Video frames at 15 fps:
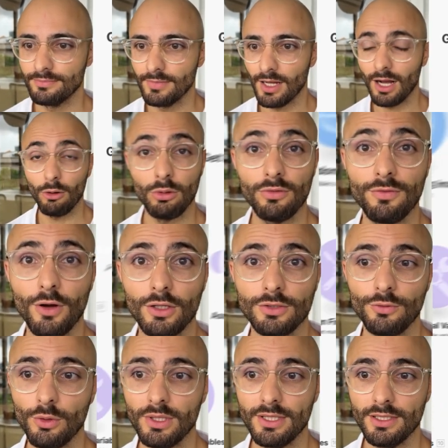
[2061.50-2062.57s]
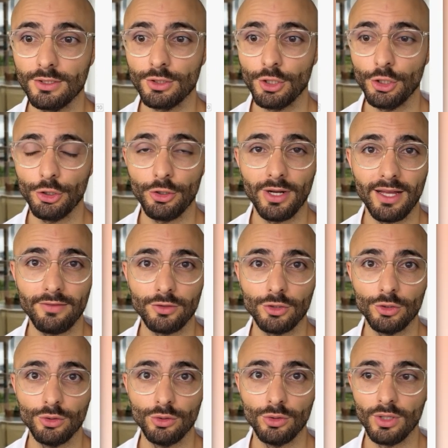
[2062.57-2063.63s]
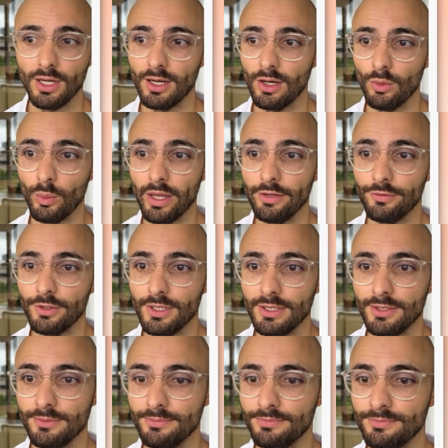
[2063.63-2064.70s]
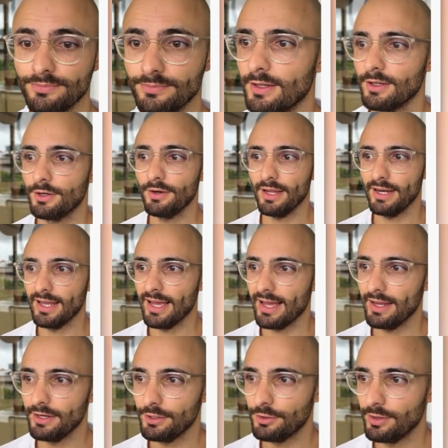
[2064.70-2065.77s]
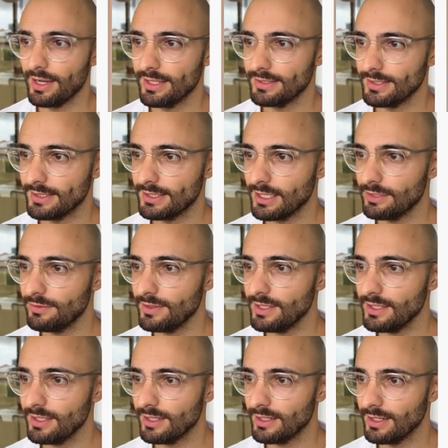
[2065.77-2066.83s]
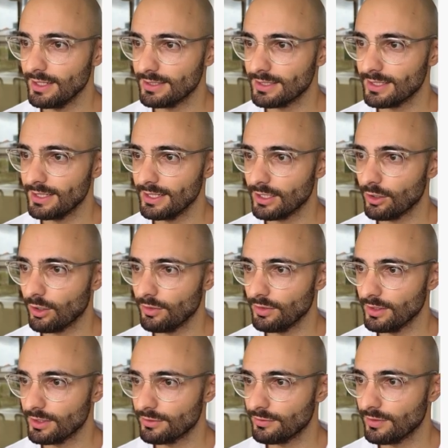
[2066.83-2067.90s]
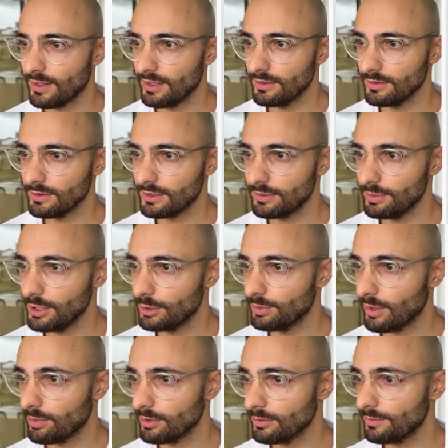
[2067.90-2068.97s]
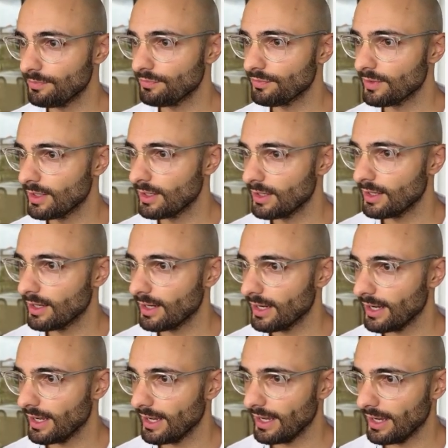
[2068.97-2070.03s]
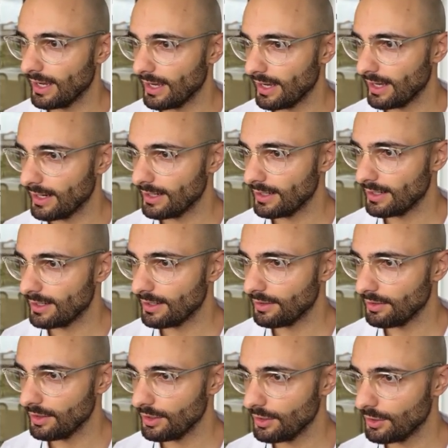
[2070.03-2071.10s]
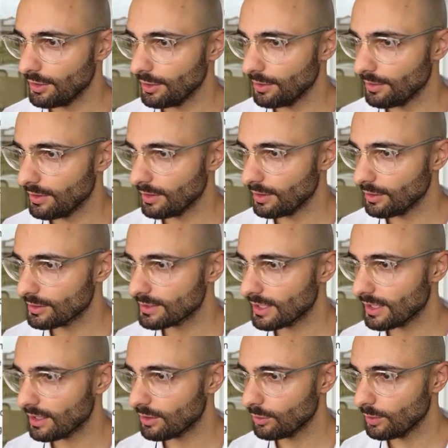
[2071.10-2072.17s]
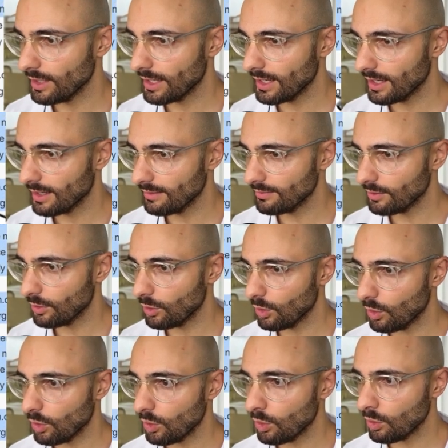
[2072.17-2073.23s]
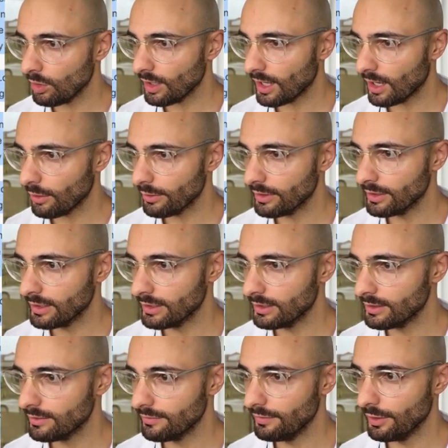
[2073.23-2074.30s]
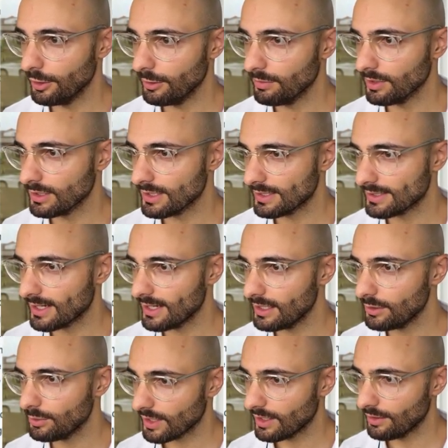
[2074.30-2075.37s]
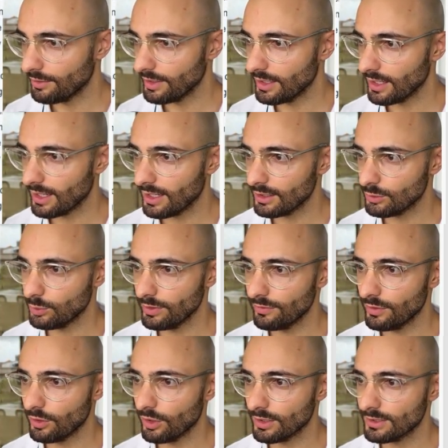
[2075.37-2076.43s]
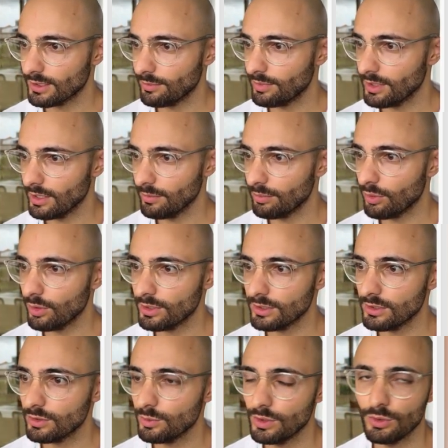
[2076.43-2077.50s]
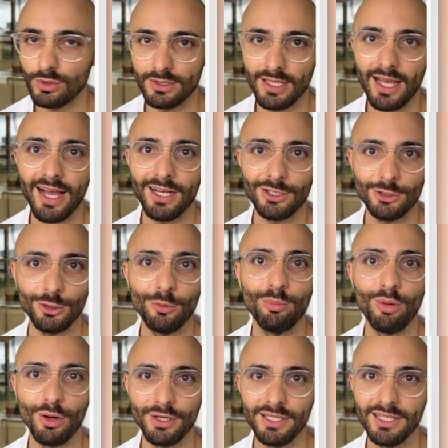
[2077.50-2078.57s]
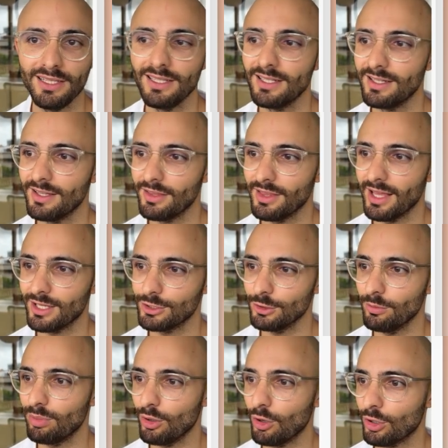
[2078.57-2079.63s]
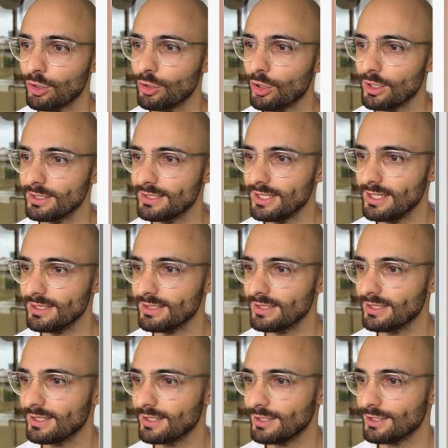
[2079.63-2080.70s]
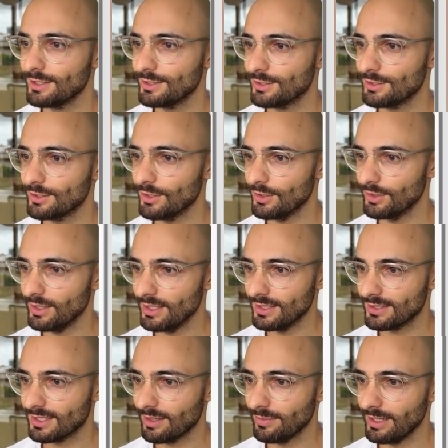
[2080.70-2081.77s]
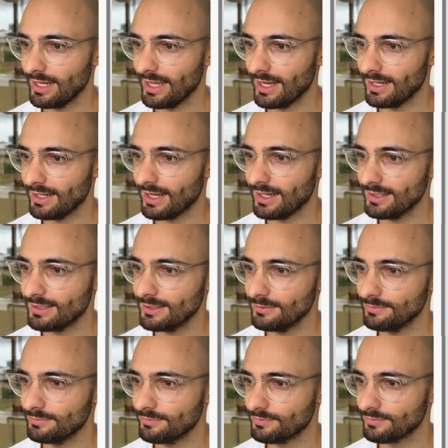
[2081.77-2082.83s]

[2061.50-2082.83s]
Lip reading: I will fast forward this so you don't have to wait for it. Great, and it ran successfully. Let's click on this final speech bubble. And there you go. It looks like we have all our variables assigned. I realized we forgot something important, which was the actual body, the actual blog content. So let's come and add item,